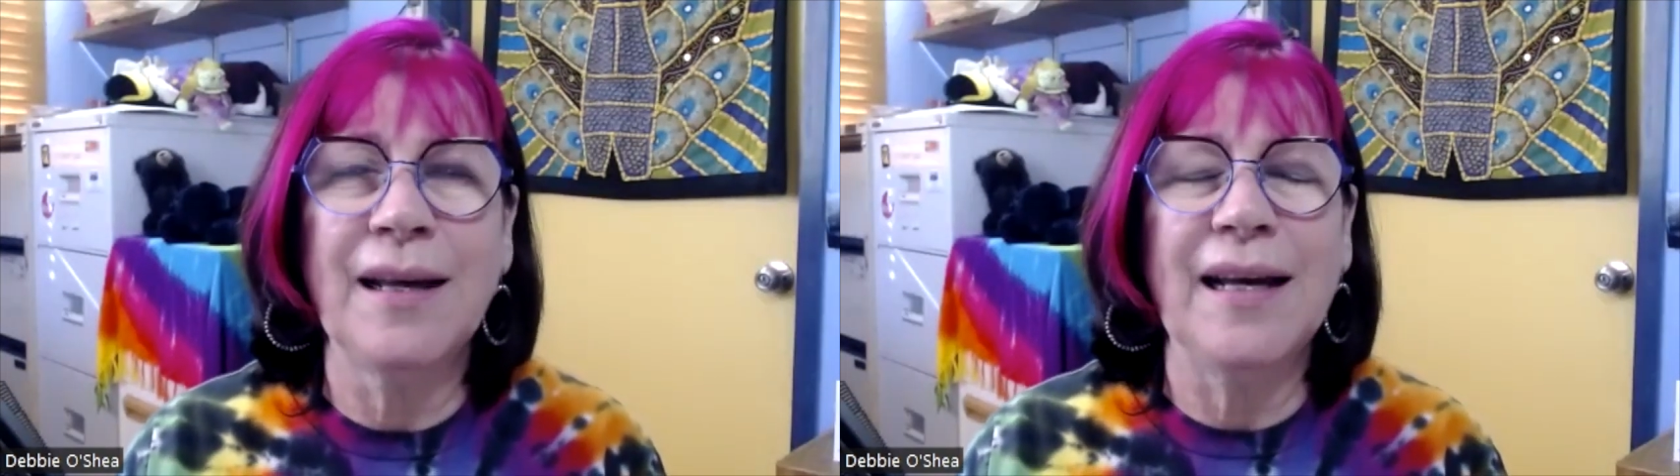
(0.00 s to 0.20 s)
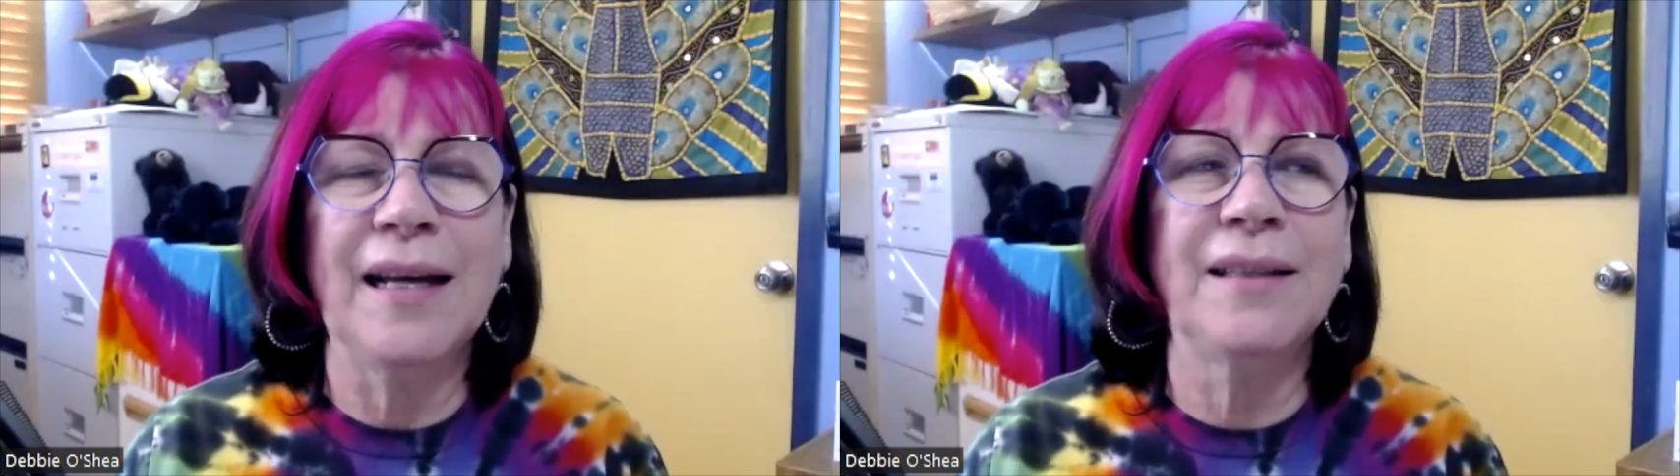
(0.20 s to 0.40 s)

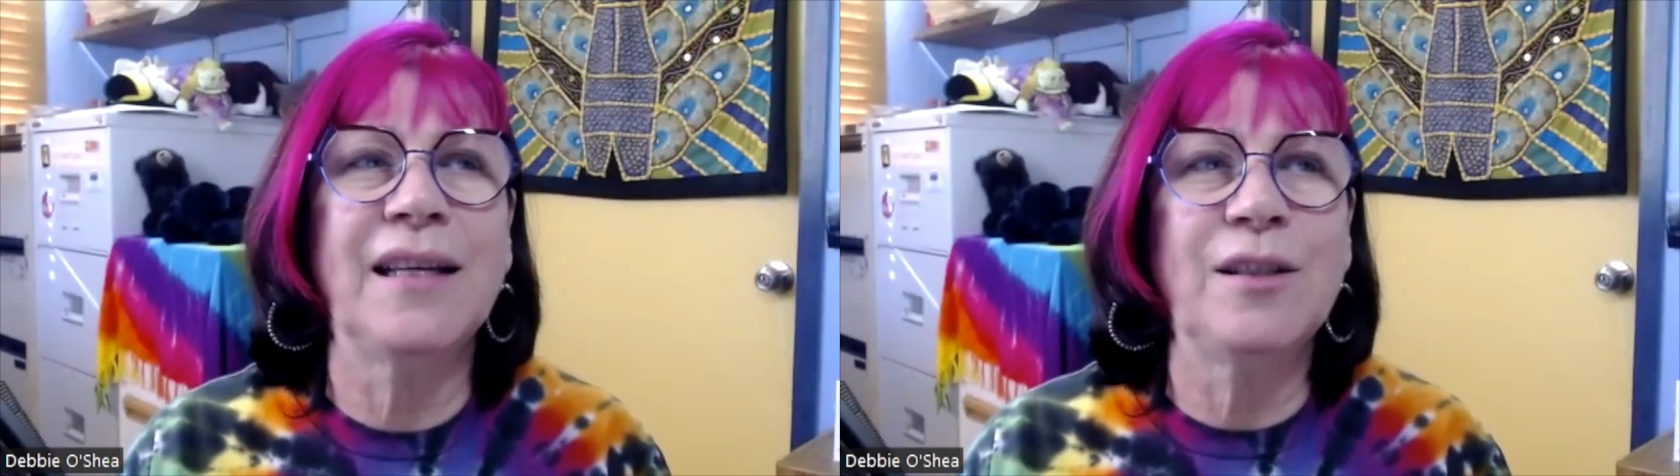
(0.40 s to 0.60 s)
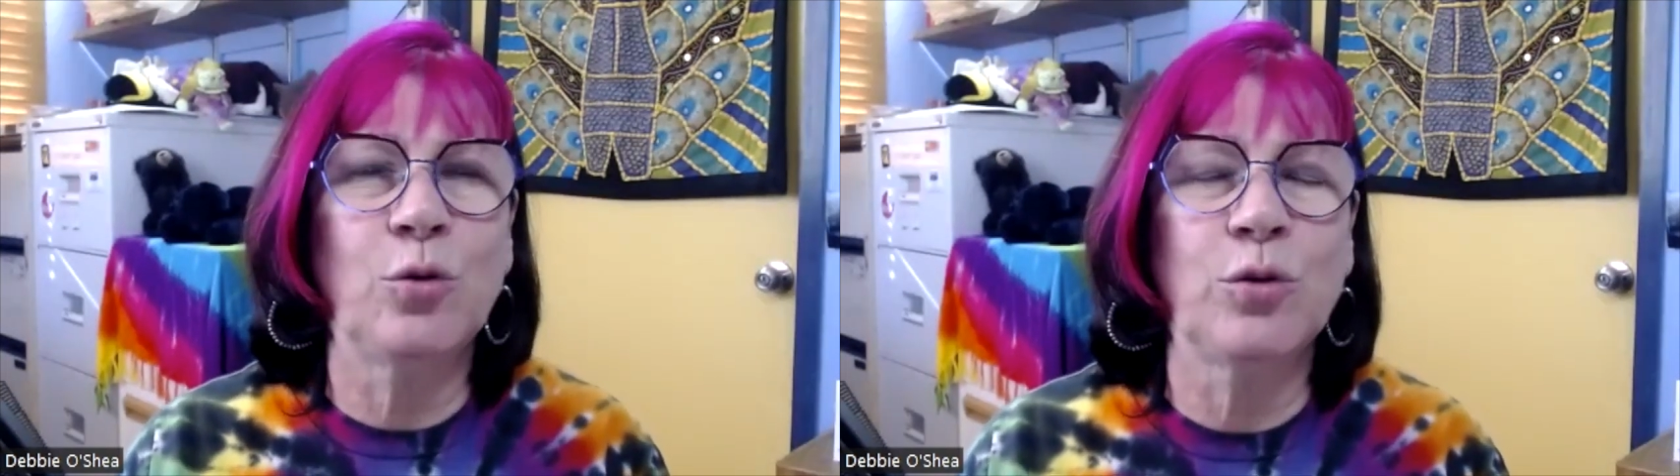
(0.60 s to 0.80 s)
and
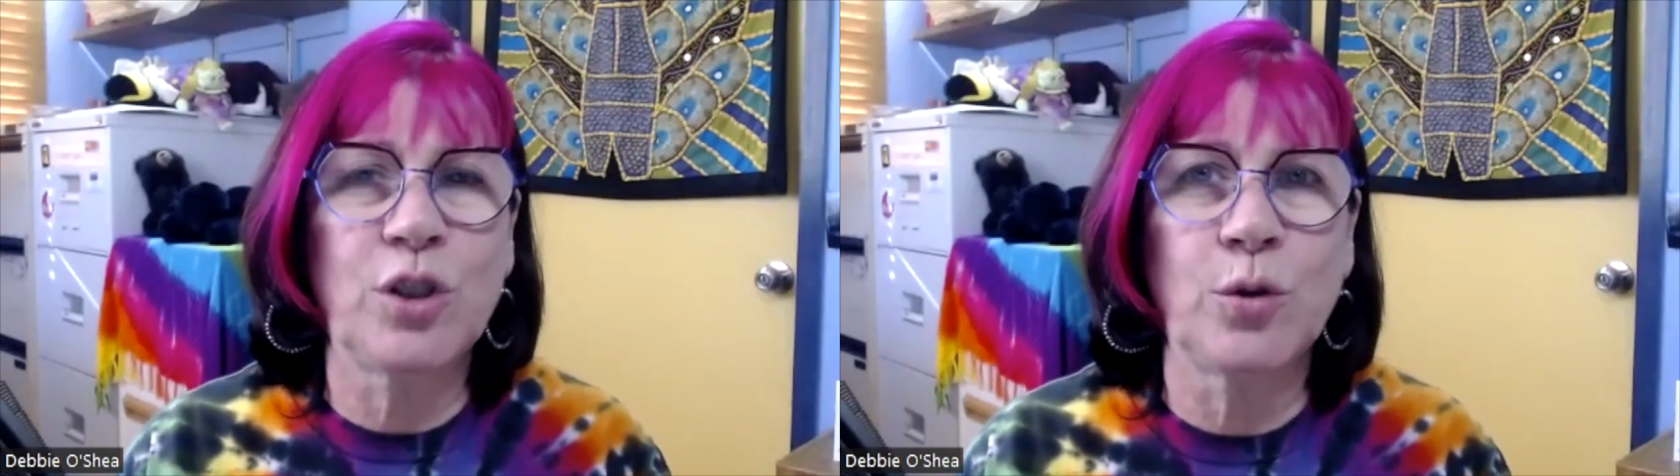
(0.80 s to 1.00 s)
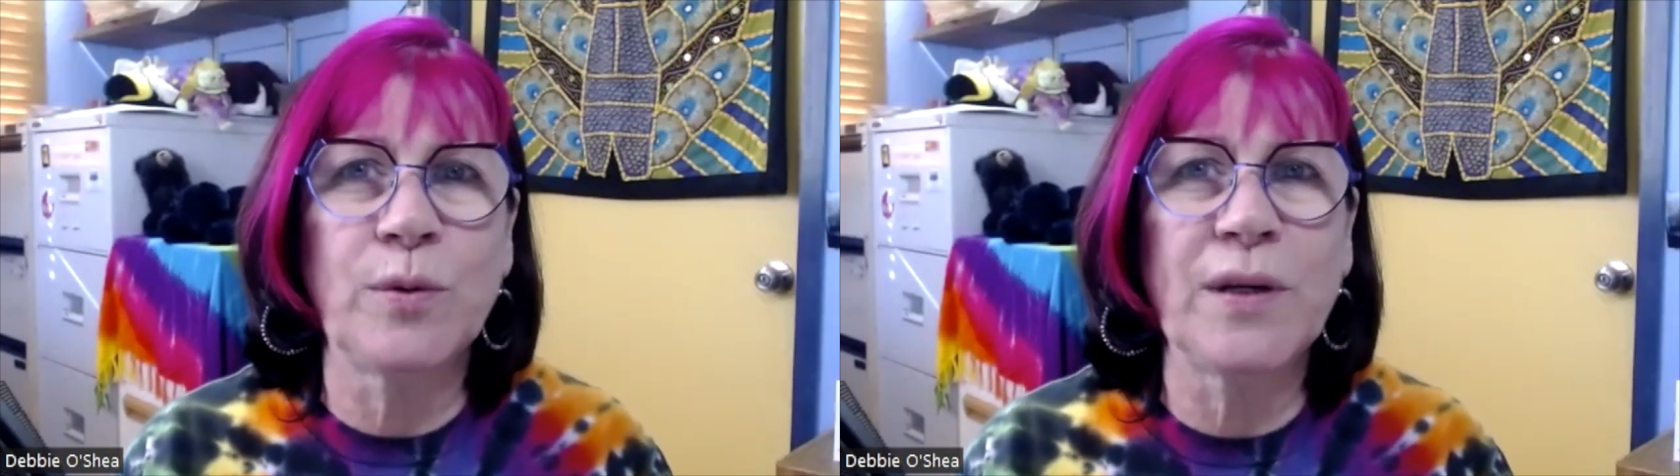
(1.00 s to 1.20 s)
that you're
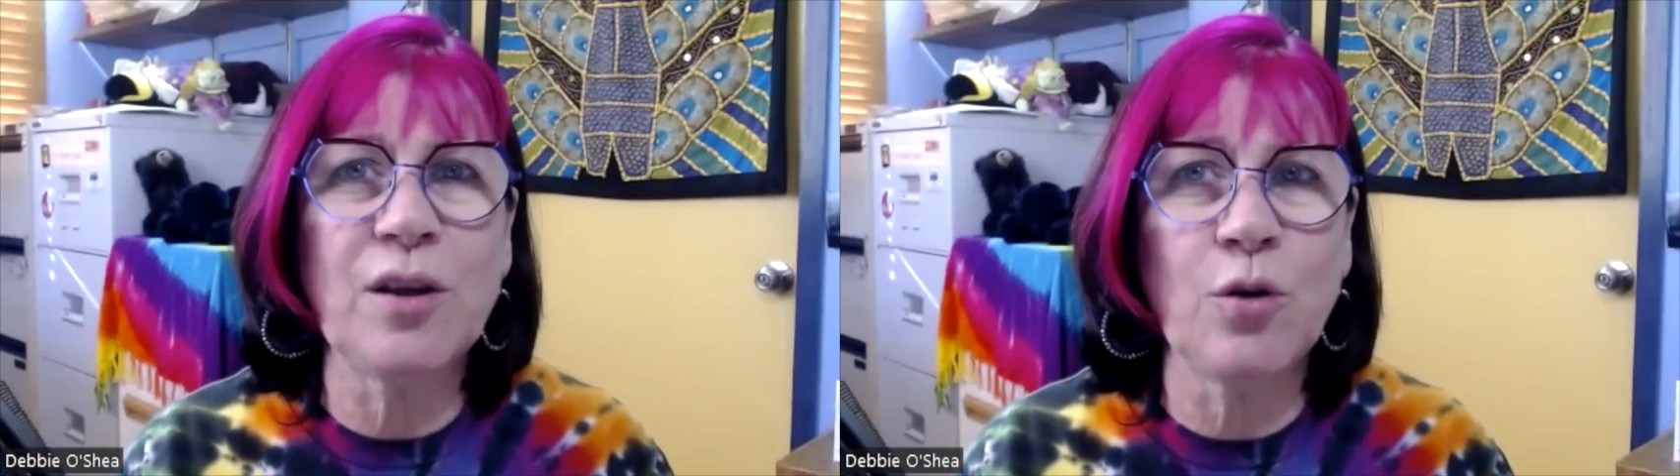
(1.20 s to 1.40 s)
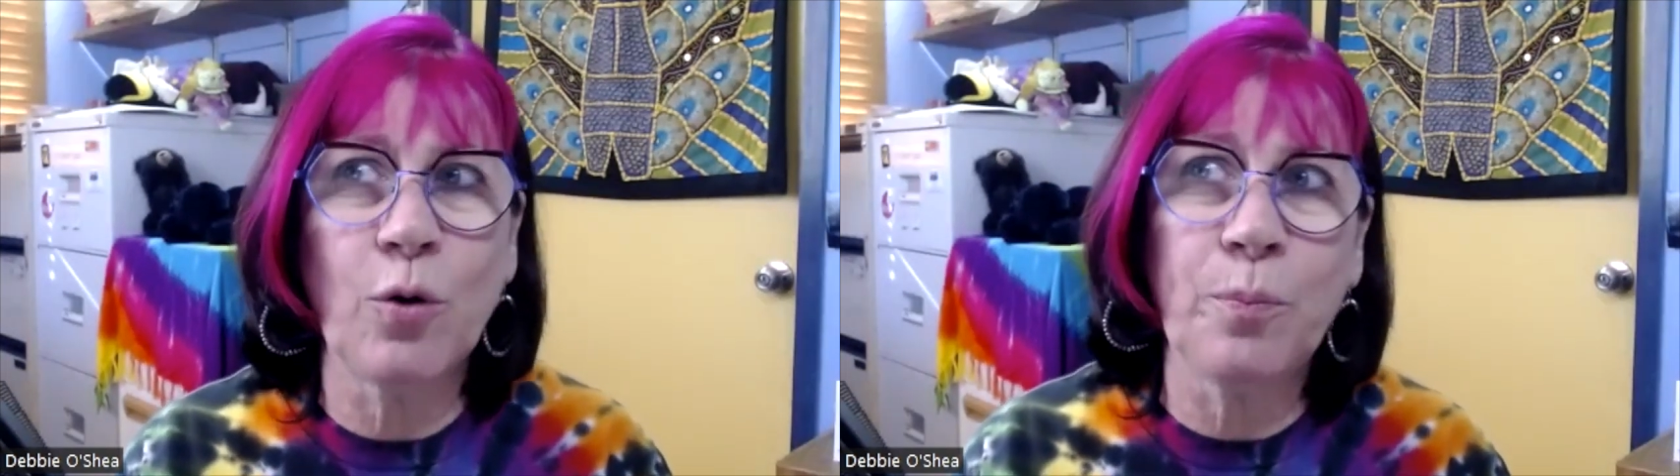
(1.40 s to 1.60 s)
doing
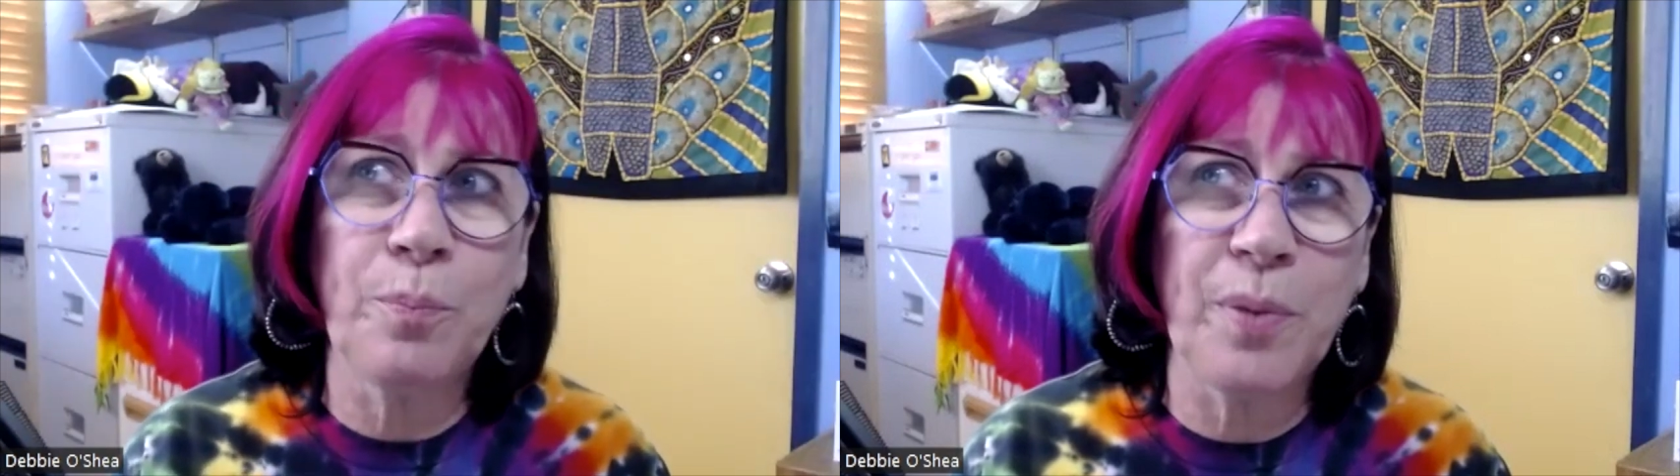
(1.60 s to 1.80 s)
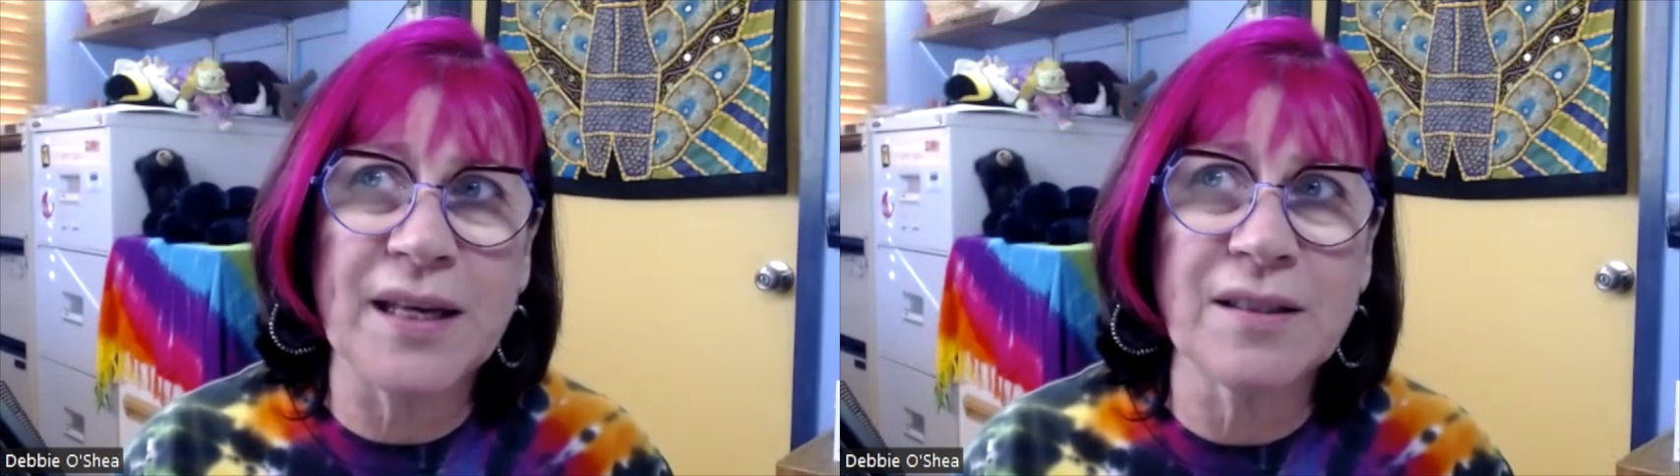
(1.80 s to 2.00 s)
your
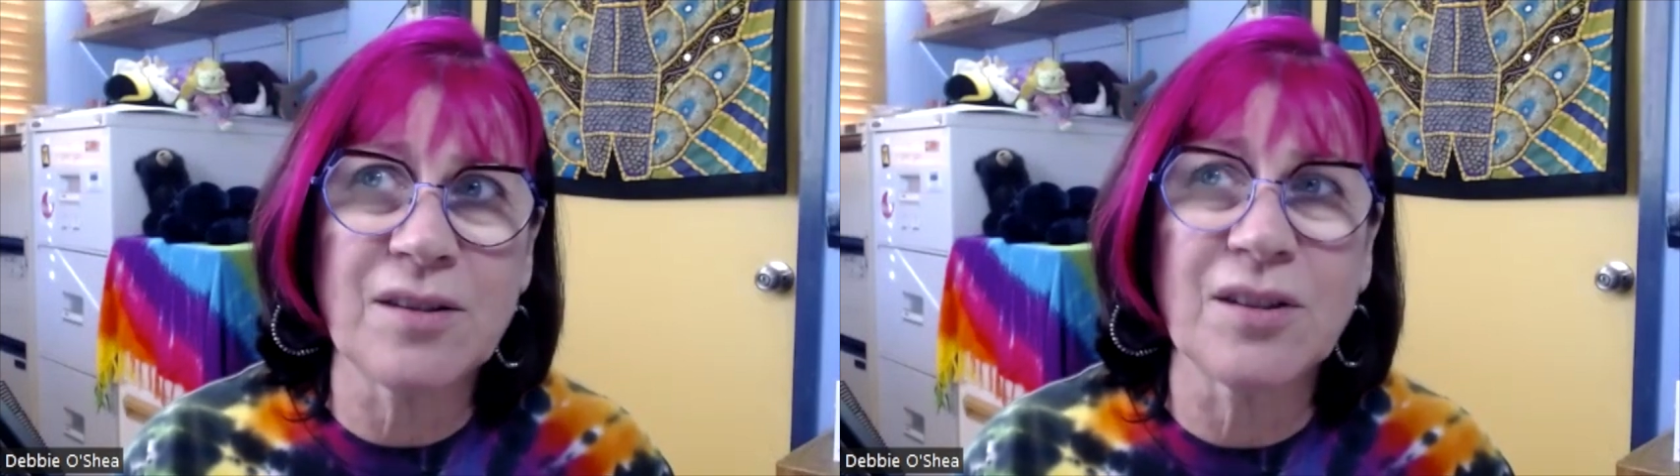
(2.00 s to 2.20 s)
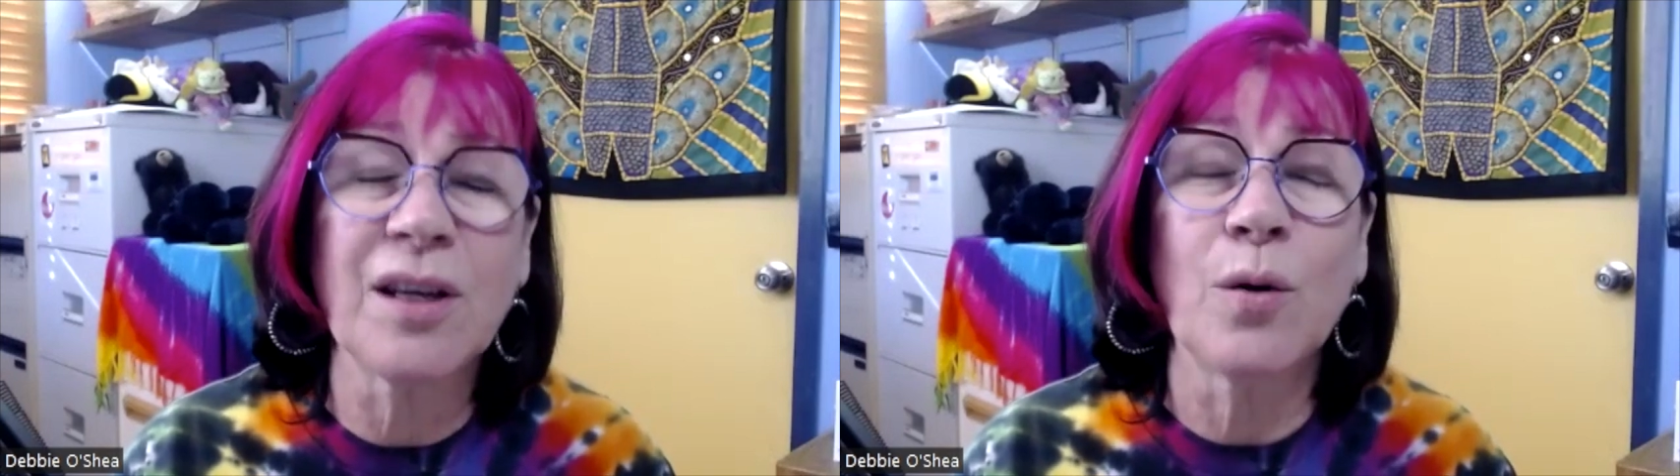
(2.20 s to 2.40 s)

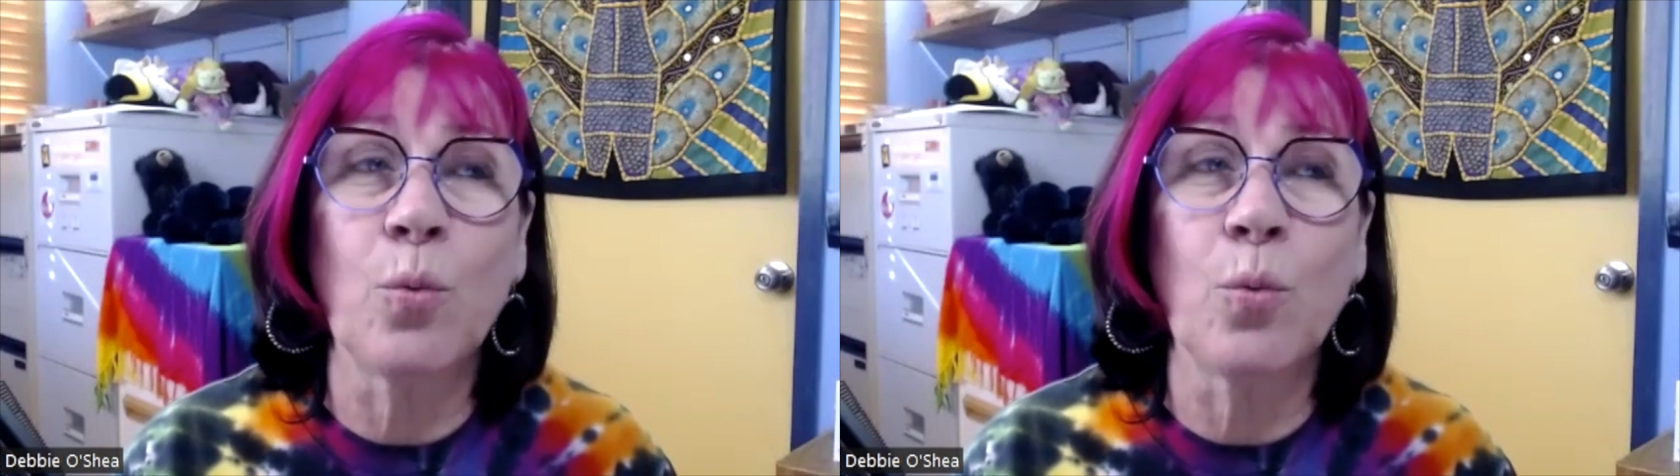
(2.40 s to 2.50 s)
best